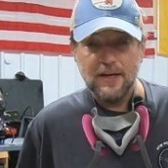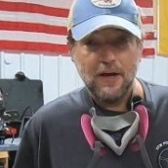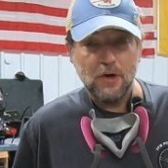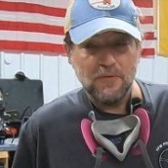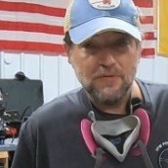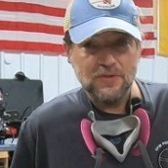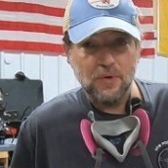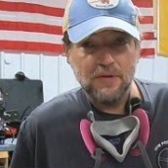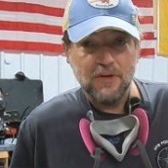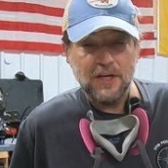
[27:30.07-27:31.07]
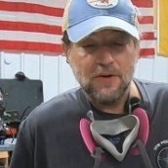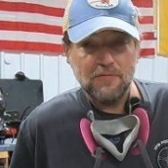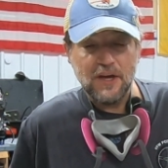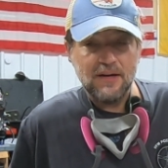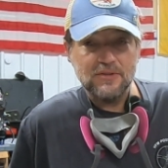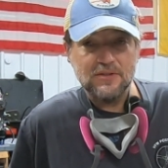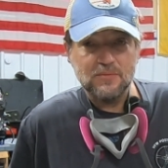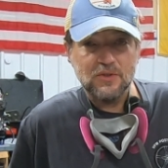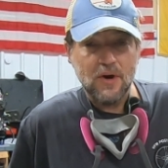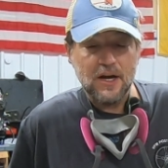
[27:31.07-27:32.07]
Hope you've enjoyed the video. If you haven't
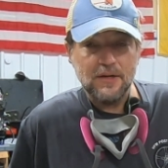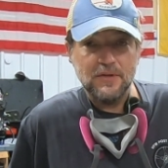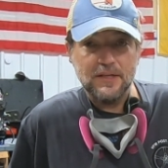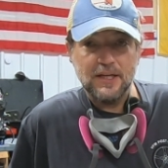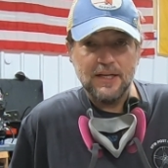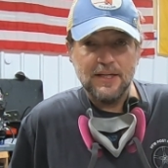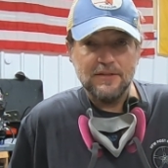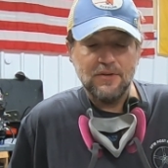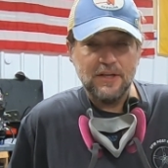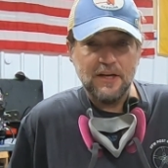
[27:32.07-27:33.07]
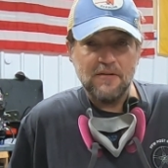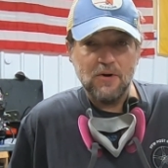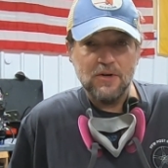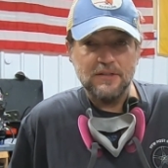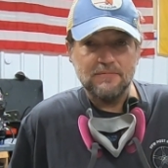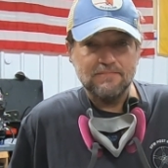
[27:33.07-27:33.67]
subscribed and you think I've earned it,